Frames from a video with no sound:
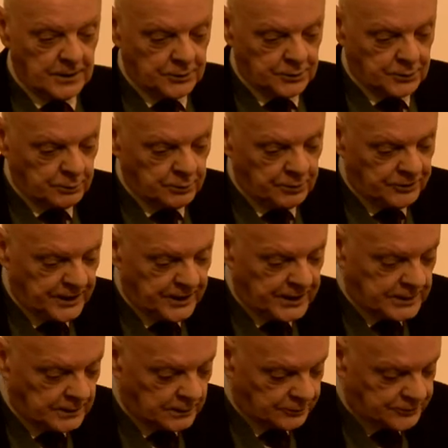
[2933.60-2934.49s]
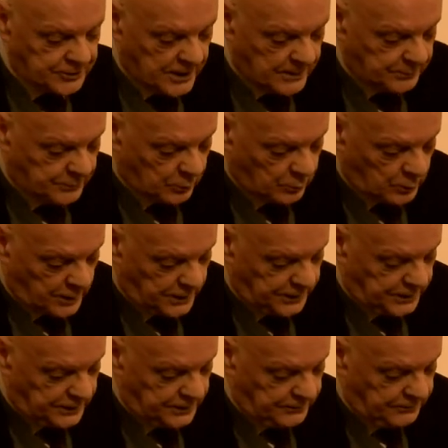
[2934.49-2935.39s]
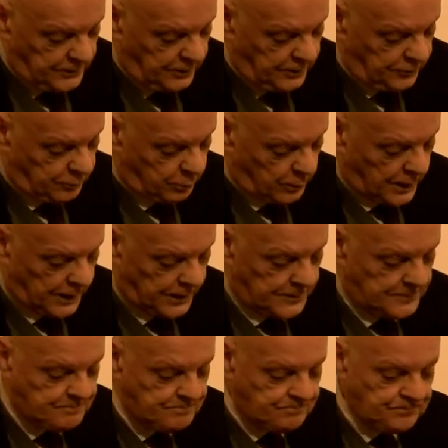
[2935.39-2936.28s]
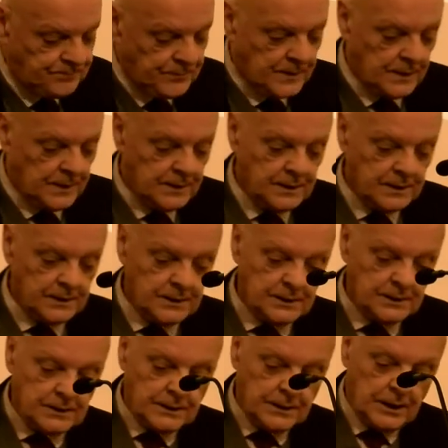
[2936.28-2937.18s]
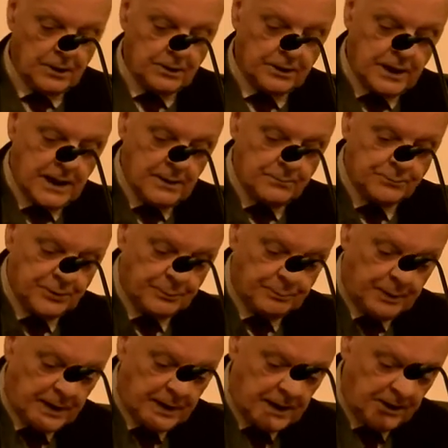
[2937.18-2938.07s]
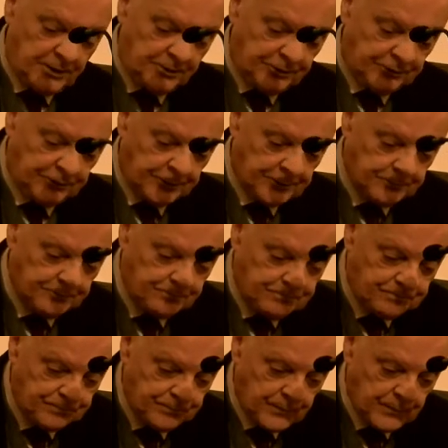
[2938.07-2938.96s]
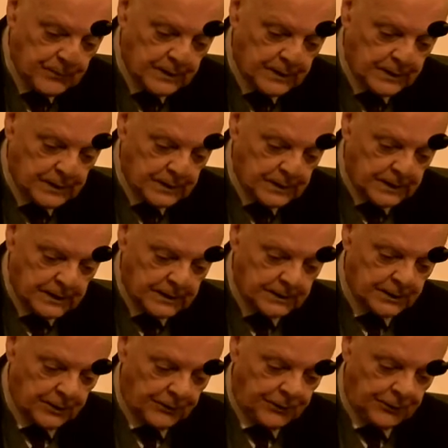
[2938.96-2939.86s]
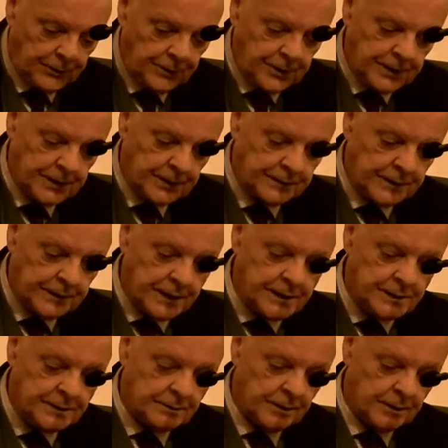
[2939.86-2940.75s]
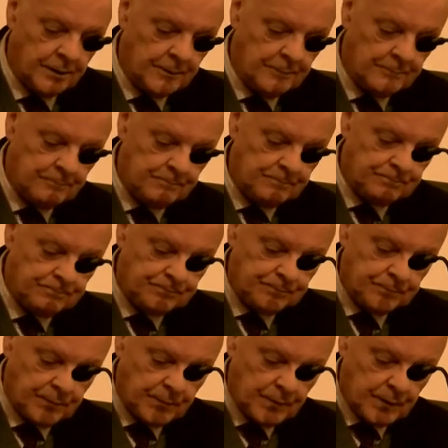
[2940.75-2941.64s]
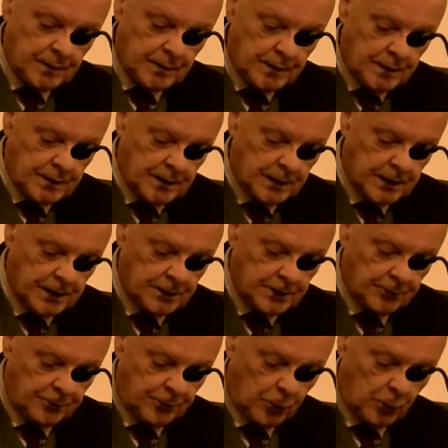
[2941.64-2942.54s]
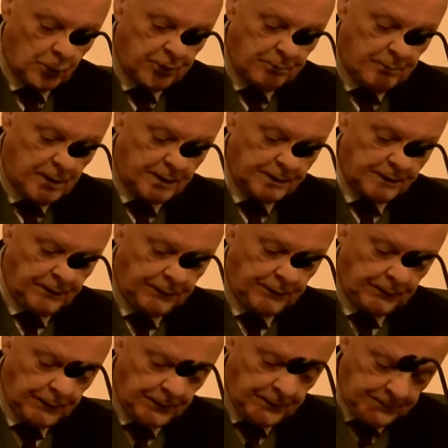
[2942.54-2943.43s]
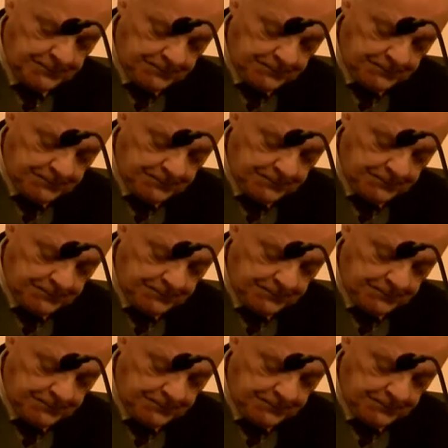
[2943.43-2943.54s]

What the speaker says: to Ezekiel chapter 1 and the verse 1. Now it came to pass in the 30th year, in the fourth month,